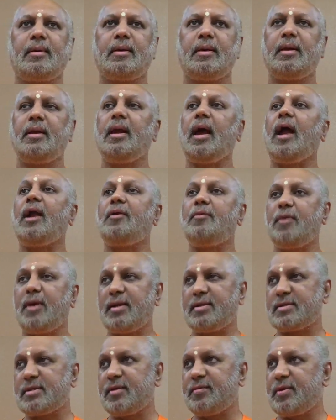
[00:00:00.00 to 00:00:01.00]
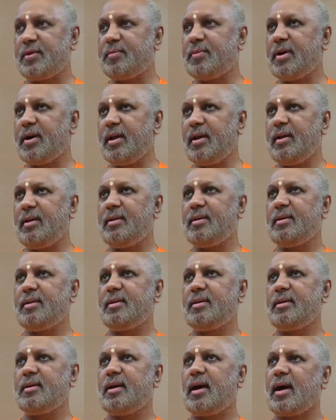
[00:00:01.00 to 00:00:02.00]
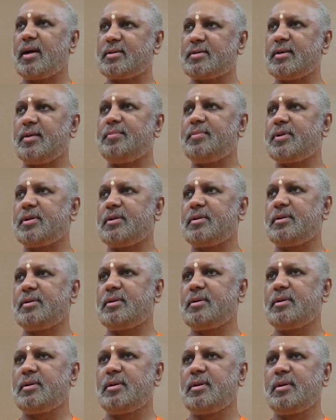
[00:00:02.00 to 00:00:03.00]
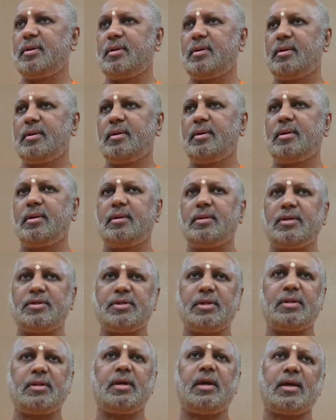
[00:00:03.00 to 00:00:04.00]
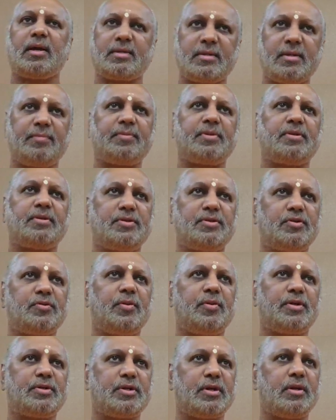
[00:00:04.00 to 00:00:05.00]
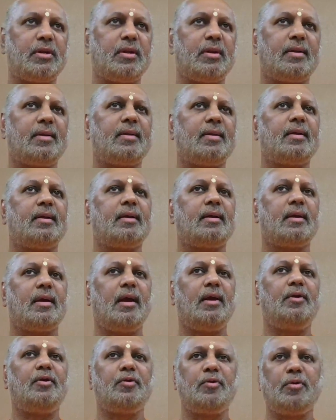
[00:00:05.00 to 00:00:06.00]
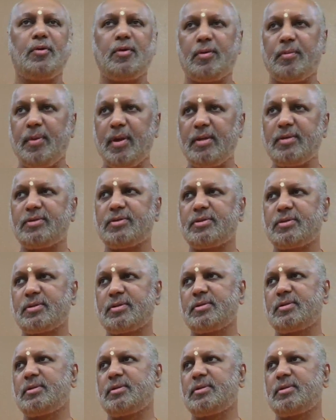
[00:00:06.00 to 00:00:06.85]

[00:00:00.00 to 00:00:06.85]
He advised everybody, accept. Dasharatha, accept the situation and do your best.